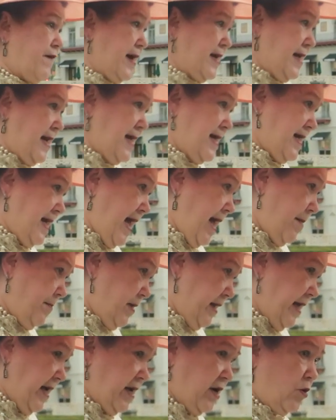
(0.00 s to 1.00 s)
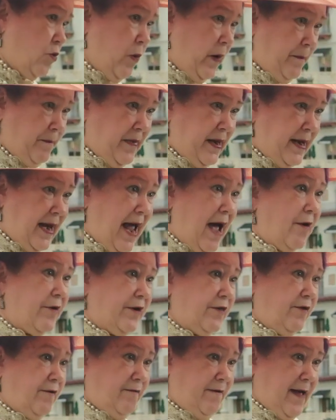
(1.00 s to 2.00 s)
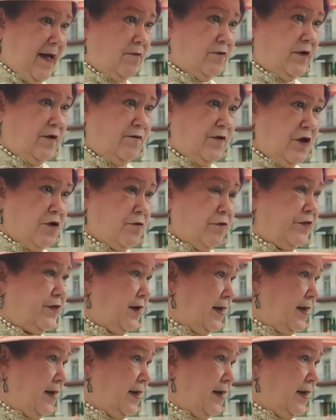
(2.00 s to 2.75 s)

finding gambling equipment out of the Fountain of Youth,